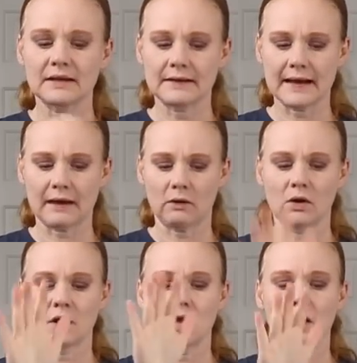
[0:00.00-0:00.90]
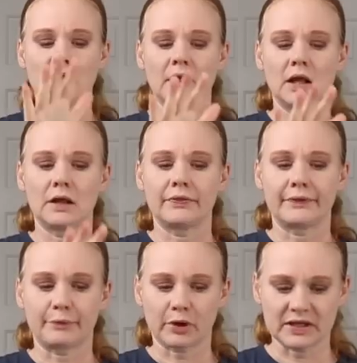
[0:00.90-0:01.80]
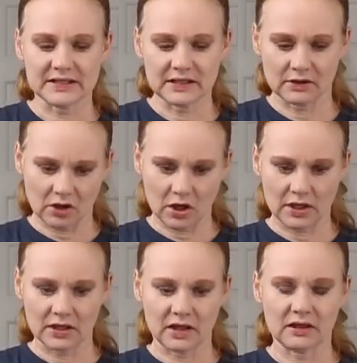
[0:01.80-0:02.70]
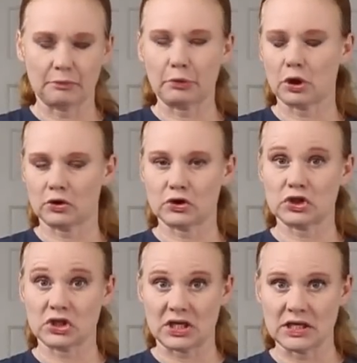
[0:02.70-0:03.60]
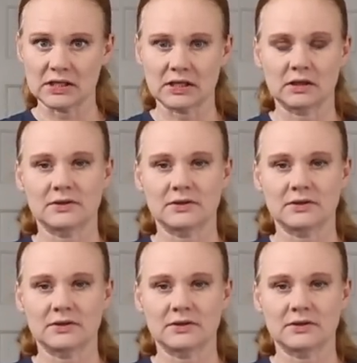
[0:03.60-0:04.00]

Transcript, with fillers: Now, the pricing on the per sheet,